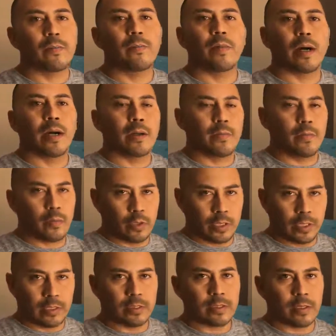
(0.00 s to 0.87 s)
by
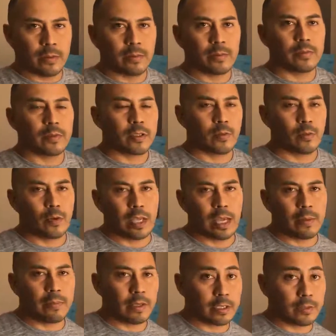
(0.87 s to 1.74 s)
putting some
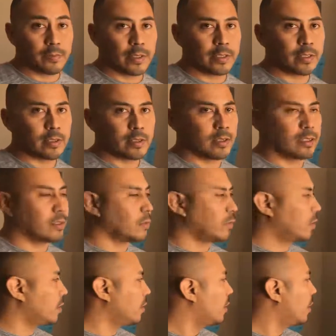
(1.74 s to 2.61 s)
rehab expenses
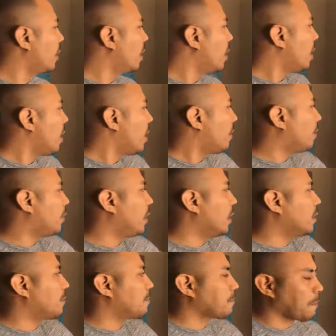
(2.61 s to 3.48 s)
into it.
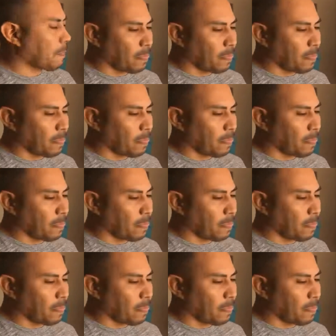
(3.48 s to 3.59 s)
But